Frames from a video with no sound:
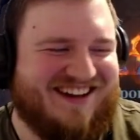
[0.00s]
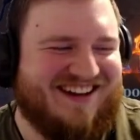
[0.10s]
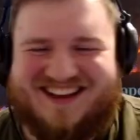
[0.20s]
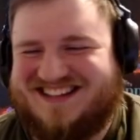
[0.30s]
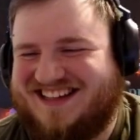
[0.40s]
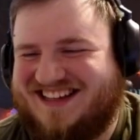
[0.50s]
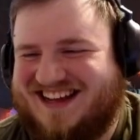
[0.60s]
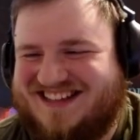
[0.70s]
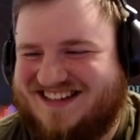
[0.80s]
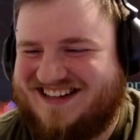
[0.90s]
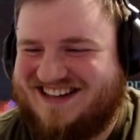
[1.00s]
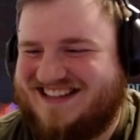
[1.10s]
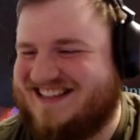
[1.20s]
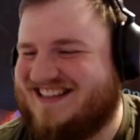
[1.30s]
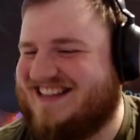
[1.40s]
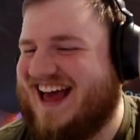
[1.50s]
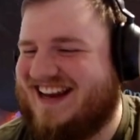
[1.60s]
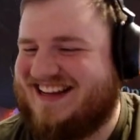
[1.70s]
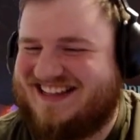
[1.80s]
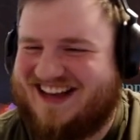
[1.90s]
So the answer is
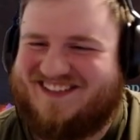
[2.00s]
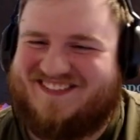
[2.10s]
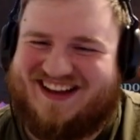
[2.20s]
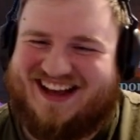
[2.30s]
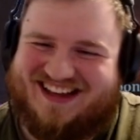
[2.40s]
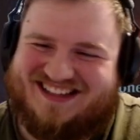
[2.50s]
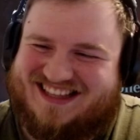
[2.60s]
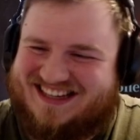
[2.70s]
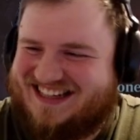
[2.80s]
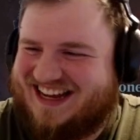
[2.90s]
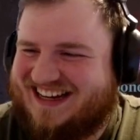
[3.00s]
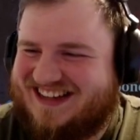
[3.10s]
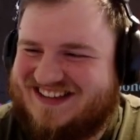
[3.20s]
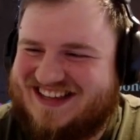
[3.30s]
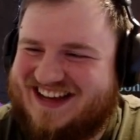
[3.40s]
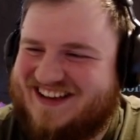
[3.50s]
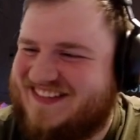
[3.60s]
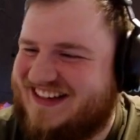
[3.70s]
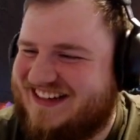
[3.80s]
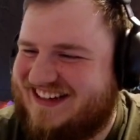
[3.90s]
that is how fast the deck goes off.
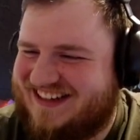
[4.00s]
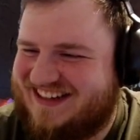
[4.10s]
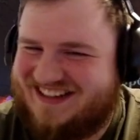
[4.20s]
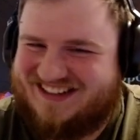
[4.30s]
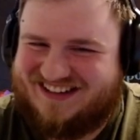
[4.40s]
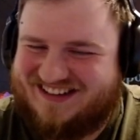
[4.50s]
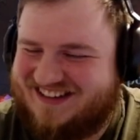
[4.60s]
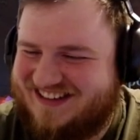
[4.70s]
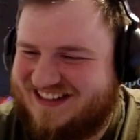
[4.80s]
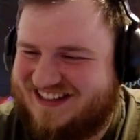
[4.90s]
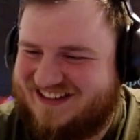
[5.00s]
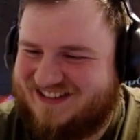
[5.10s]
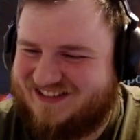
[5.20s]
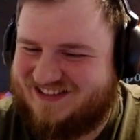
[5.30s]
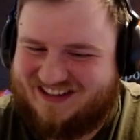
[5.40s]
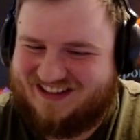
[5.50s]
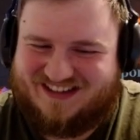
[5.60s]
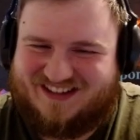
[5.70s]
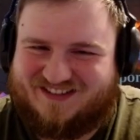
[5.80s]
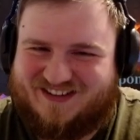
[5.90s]
Turn 2. I
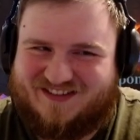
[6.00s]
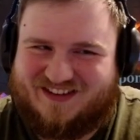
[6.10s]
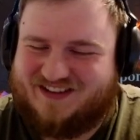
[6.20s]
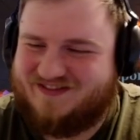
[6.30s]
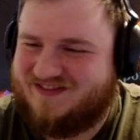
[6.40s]
guess 3 for them.